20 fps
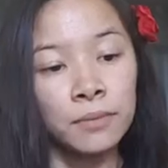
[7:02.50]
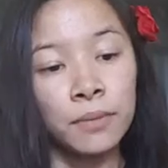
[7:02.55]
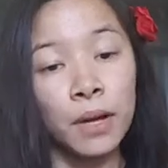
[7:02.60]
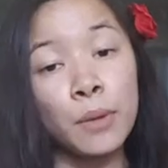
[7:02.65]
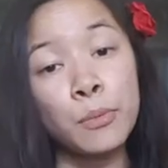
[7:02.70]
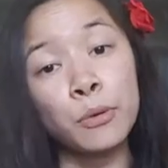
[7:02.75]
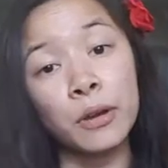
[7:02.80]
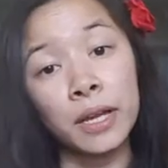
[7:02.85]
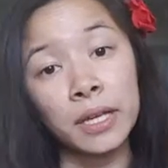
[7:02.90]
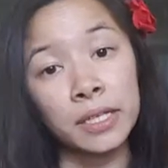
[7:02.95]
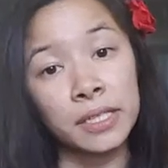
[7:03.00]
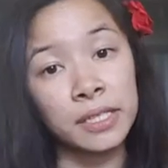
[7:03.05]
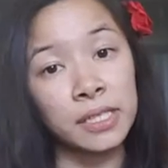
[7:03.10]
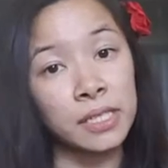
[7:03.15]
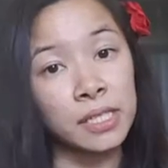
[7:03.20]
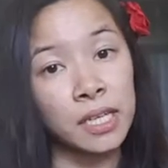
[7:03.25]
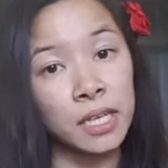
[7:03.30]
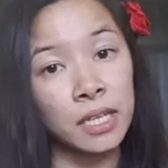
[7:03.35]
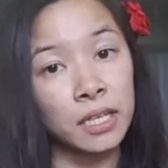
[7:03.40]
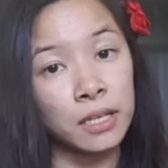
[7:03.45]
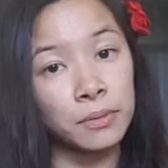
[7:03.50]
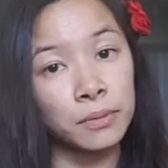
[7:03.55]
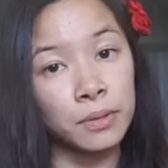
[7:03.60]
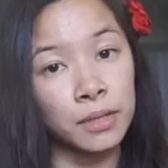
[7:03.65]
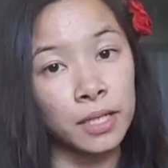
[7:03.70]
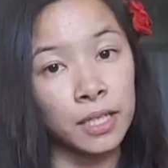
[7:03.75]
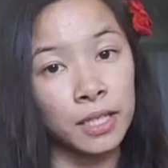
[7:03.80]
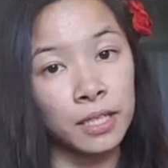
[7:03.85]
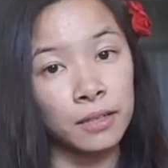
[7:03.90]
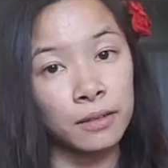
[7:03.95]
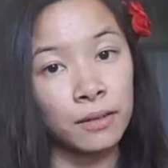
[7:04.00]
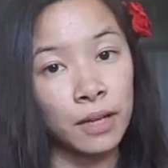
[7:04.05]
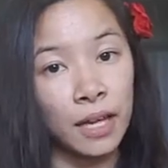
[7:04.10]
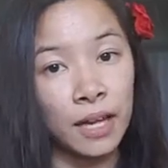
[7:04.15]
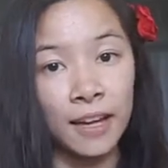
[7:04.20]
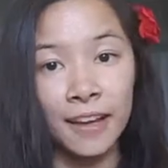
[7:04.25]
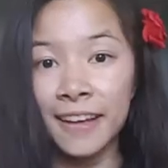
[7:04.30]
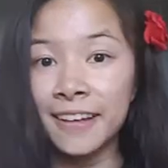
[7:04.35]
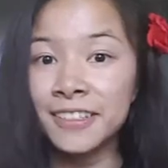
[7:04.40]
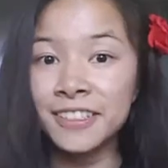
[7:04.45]
My brand is Angelic Pretty.
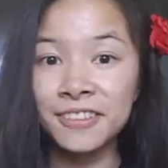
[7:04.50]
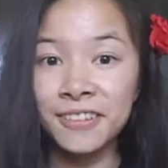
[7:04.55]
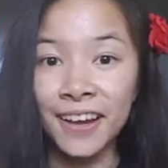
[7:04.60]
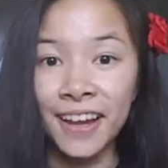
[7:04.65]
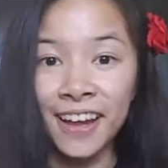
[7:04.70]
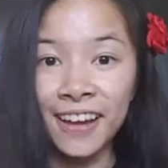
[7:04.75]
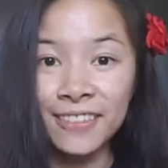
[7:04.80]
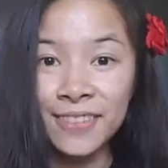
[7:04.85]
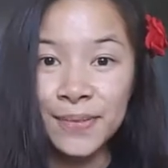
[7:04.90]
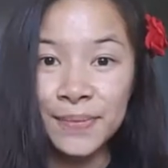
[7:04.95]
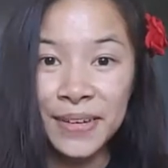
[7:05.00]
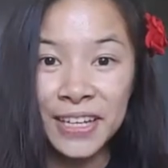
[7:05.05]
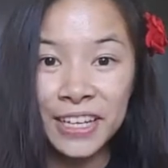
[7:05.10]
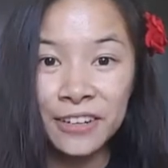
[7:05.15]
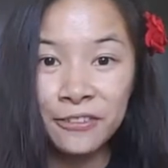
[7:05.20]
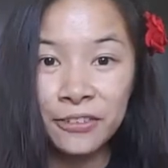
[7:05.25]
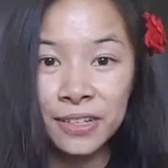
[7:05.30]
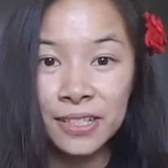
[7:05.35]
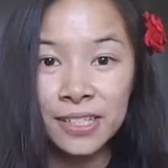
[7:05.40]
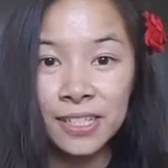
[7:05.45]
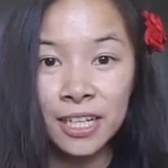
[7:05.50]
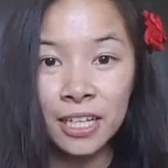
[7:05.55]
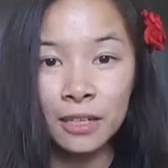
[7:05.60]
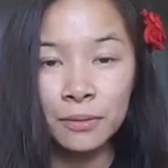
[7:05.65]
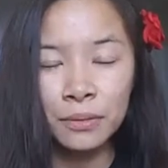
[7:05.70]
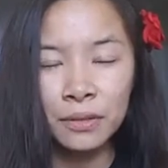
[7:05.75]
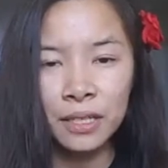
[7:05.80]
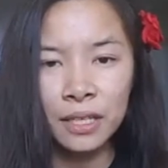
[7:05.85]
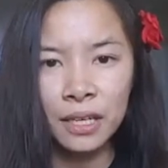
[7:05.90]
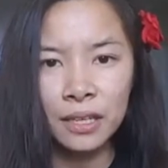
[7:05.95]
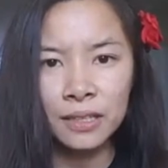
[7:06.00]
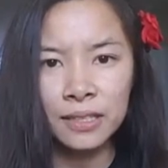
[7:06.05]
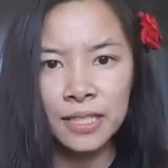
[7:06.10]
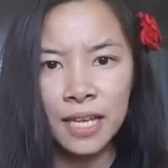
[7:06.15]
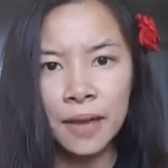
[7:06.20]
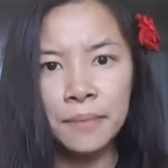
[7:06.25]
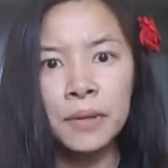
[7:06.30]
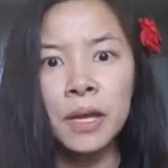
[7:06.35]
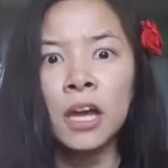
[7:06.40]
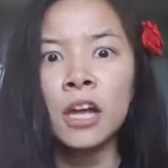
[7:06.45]
And do I have the money for Angelic Pretty all the
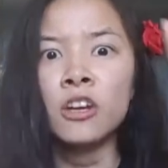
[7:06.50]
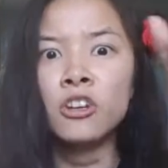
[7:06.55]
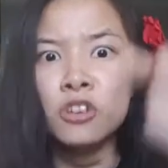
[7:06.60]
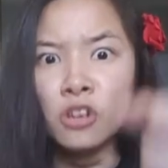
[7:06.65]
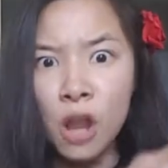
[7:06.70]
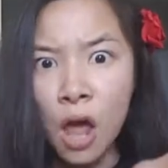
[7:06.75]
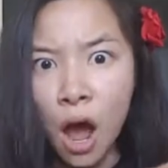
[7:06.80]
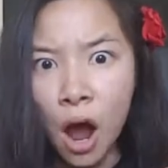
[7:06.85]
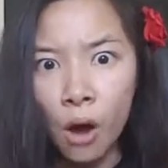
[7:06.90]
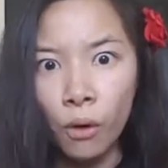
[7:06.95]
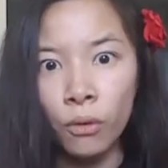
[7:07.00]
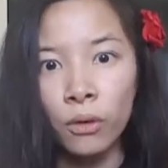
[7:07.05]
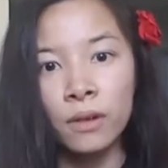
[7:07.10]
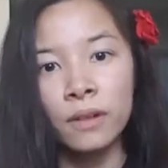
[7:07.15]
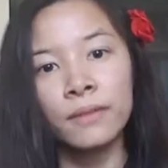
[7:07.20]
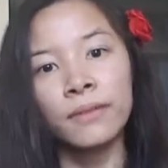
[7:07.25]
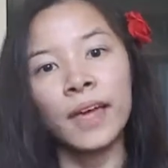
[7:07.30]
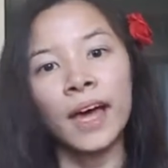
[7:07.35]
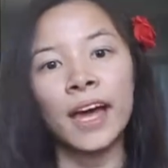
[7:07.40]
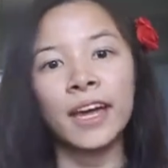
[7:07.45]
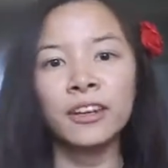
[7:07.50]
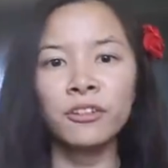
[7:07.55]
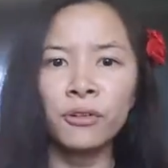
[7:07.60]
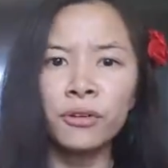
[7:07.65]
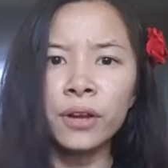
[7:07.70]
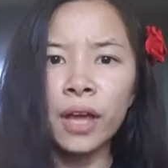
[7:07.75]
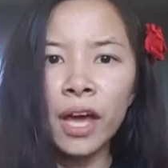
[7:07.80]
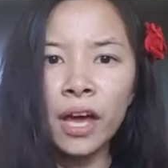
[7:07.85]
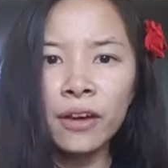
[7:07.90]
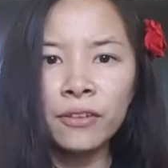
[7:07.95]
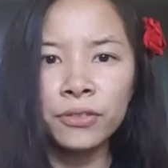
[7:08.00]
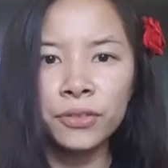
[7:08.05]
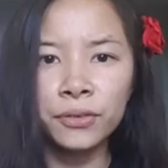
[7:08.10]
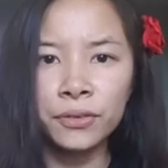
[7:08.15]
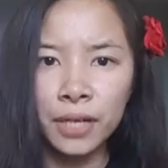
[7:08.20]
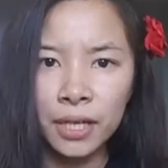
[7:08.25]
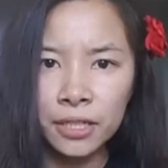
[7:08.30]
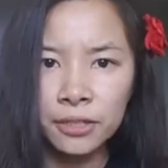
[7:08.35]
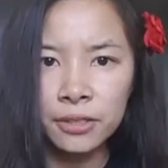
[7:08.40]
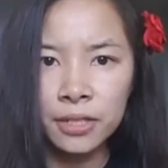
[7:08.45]
time? No. I don't have
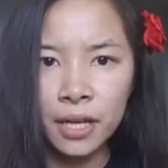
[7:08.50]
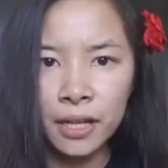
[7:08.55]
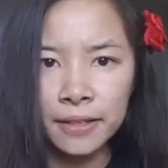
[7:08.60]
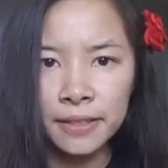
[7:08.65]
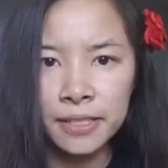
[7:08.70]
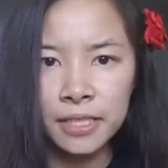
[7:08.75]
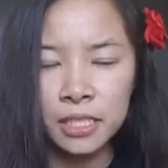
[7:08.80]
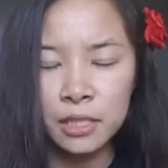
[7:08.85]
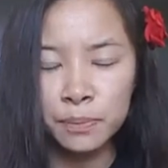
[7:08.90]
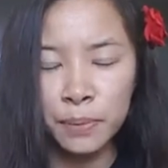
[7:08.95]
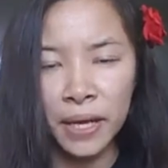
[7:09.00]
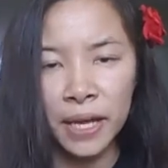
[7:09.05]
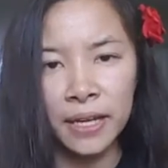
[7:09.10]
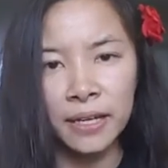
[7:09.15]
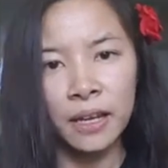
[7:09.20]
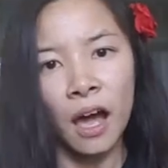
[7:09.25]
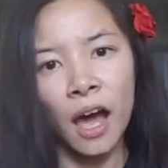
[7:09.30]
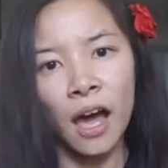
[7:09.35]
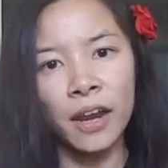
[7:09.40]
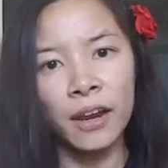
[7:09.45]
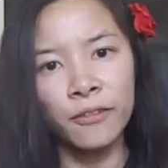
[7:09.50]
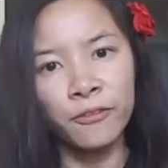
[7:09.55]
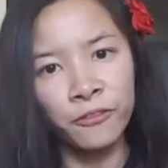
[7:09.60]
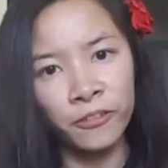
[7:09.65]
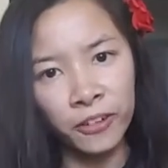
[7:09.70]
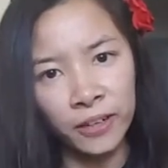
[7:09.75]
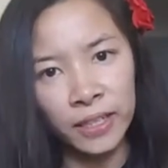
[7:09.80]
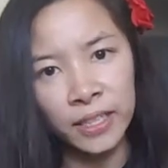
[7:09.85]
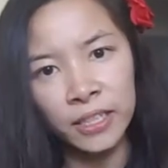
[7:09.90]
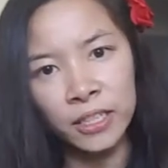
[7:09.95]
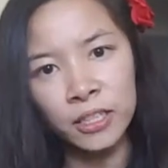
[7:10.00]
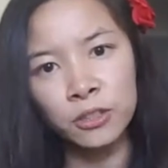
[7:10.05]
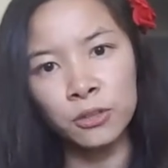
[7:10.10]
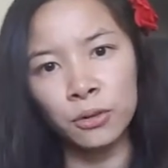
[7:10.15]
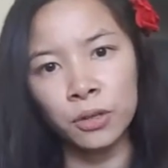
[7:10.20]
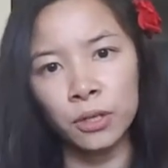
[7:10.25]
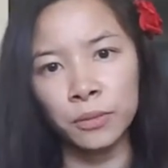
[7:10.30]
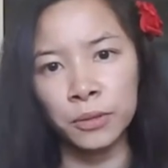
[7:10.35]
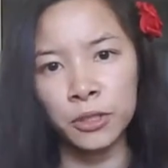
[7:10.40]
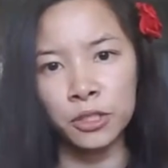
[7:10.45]
$300 to spend on a freaking
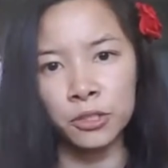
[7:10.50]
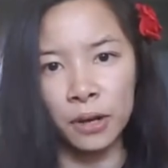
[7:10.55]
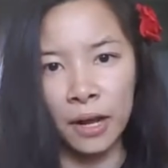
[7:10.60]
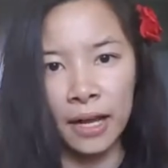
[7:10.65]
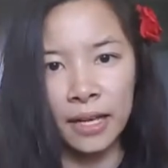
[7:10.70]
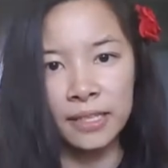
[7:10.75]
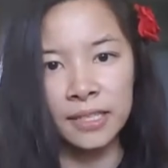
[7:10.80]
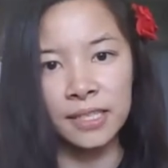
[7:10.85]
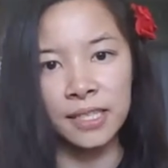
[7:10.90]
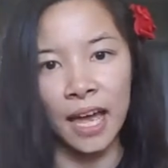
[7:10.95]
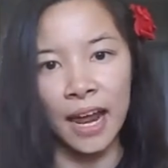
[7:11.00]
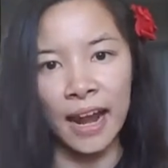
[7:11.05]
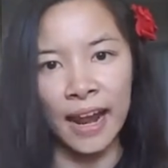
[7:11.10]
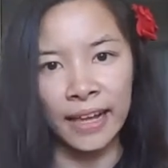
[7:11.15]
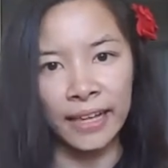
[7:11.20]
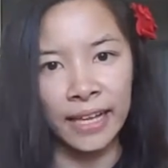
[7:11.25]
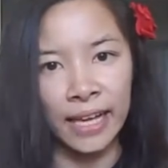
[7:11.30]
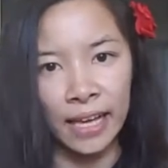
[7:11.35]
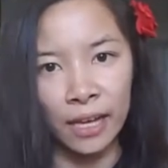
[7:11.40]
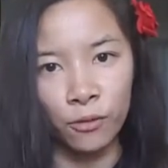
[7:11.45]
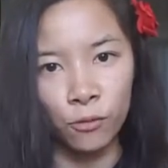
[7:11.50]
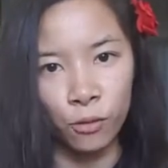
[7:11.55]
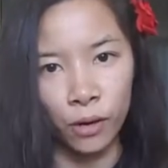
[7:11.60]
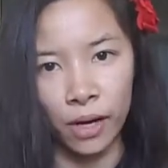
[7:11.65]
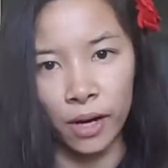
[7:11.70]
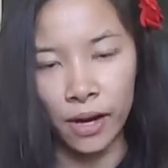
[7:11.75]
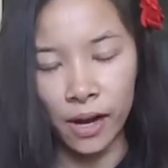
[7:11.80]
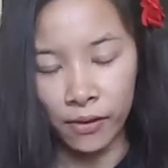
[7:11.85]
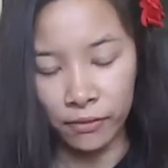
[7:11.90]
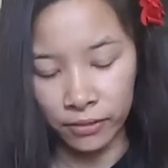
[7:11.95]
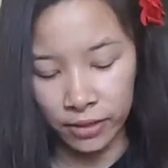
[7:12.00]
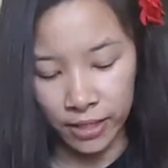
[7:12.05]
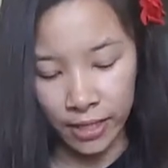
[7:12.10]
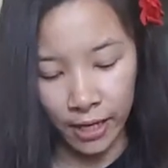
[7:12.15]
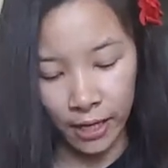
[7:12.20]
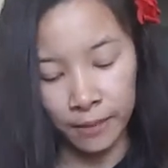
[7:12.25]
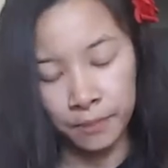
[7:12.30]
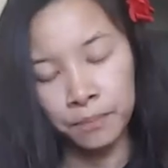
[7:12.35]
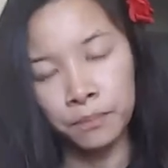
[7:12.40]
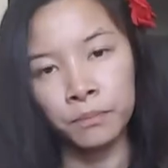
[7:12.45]
adorable dress that I can't wear every
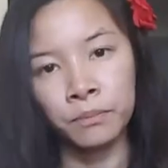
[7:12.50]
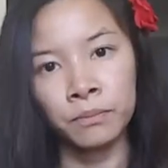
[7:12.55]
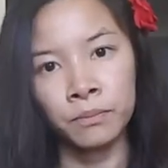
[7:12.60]
day.